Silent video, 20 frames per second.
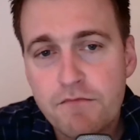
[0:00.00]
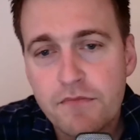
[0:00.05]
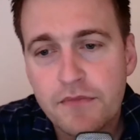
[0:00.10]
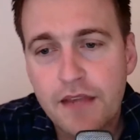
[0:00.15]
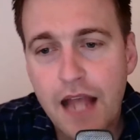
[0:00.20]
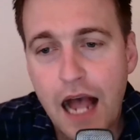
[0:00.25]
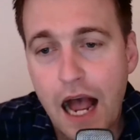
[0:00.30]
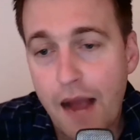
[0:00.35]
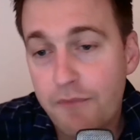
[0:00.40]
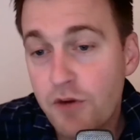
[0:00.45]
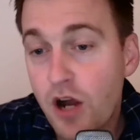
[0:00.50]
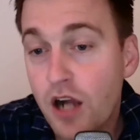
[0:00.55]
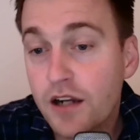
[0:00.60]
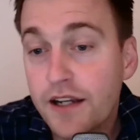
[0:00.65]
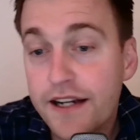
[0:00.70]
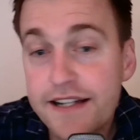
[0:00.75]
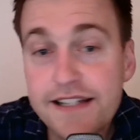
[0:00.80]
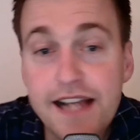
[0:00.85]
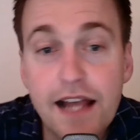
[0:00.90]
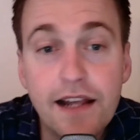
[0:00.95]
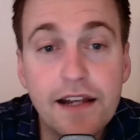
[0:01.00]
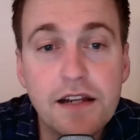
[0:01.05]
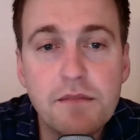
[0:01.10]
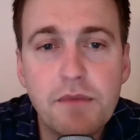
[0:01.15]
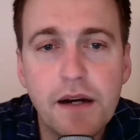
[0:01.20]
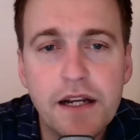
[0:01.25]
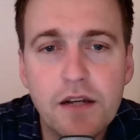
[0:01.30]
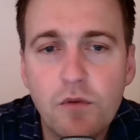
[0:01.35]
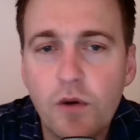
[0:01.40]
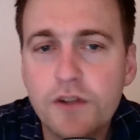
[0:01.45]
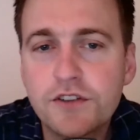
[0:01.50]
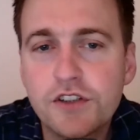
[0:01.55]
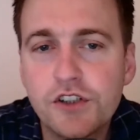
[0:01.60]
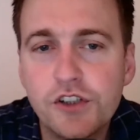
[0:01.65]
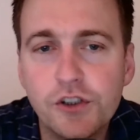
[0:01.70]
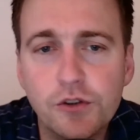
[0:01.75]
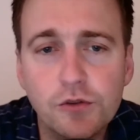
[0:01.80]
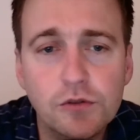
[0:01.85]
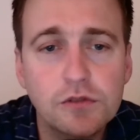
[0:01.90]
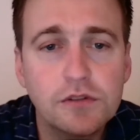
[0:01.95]
I'm not going to tell anybody what to
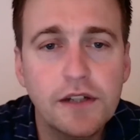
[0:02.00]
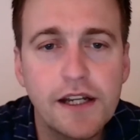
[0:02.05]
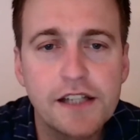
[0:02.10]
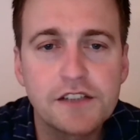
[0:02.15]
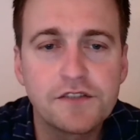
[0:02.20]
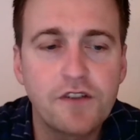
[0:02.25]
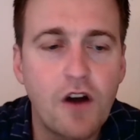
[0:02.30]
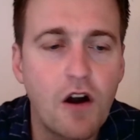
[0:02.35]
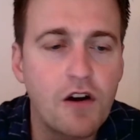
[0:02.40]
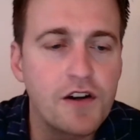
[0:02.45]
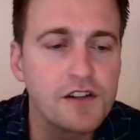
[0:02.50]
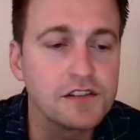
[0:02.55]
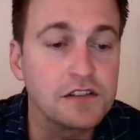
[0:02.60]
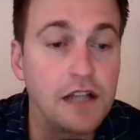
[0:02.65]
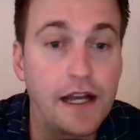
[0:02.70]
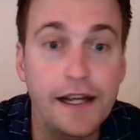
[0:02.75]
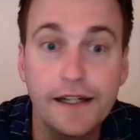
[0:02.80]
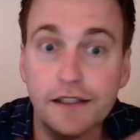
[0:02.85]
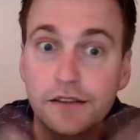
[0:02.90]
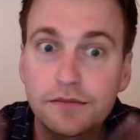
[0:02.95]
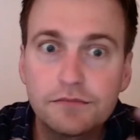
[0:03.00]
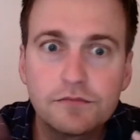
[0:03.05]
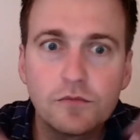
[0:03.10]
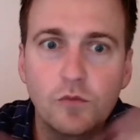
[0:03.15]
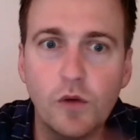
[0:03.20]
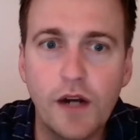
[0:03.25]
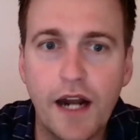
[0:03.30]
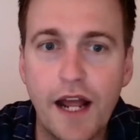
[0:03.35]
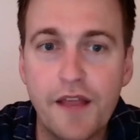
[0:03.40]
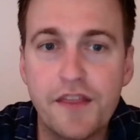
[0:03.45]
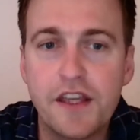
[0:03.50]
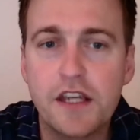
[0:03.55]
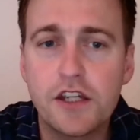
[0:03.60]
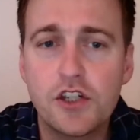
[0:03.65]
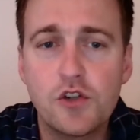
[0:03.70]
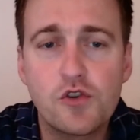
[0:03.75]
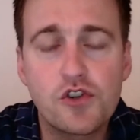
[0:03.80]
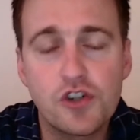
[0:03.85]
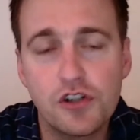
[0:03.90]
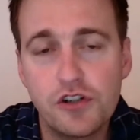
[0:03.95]
do as far as like what I think
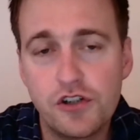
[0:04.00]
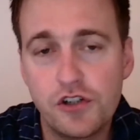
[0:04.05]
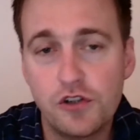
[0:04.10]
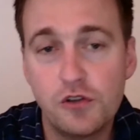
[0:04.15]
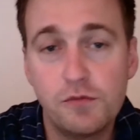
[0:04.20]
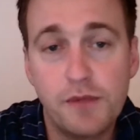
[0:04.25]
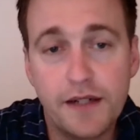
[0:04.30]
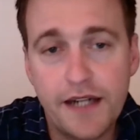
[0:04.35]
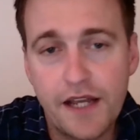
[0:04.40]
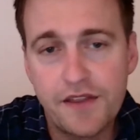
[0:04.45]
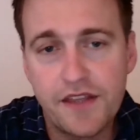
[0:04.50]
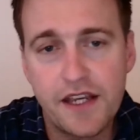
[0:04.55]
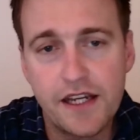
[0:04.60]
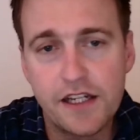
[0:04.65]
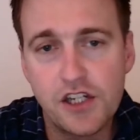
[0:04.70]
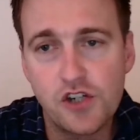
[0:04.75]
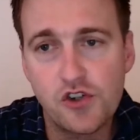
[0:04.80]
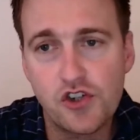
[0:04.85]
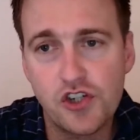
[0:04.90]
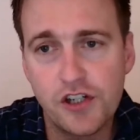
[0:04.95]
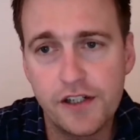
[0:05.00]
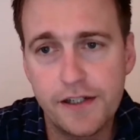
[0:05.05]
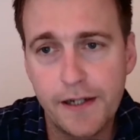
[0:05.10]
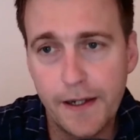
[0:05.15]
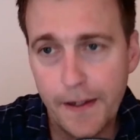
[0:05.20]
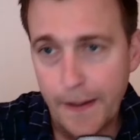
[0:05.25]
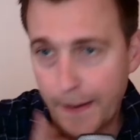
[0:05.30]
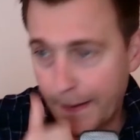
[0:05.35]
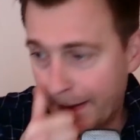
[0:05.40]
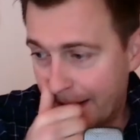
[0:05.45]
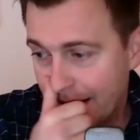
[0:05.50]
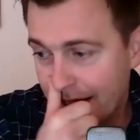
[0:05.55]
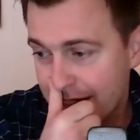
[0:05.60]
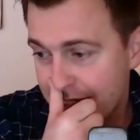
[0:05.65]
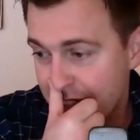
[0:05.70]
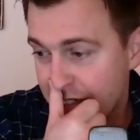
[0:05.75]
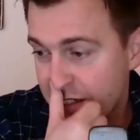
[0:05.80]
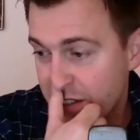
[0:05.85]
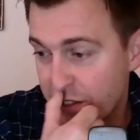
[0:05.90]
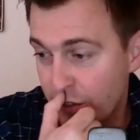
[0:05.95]
you should do, but I think you should
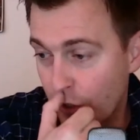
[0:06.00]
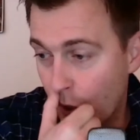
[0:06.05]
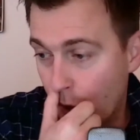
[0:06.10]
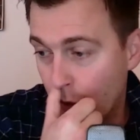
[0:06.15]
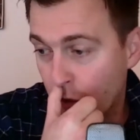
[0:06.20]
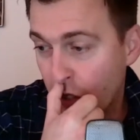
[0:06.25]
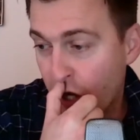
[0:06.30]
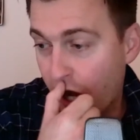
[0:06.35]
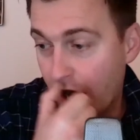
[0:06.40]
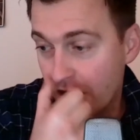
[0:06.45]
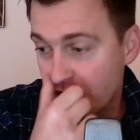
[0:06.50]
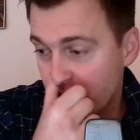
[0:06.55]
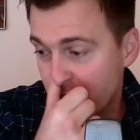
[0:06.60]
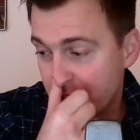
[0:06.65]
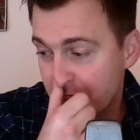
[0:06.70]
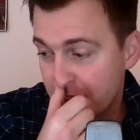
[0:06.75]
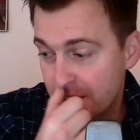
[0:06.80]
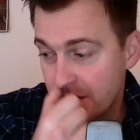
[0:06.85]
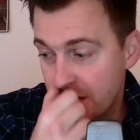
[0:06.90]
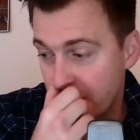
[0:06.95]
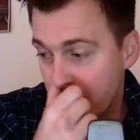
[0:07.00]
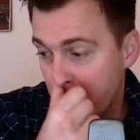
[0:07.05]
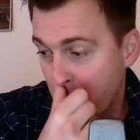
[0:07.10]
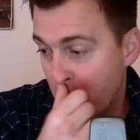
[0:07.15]
listen to your own conscience.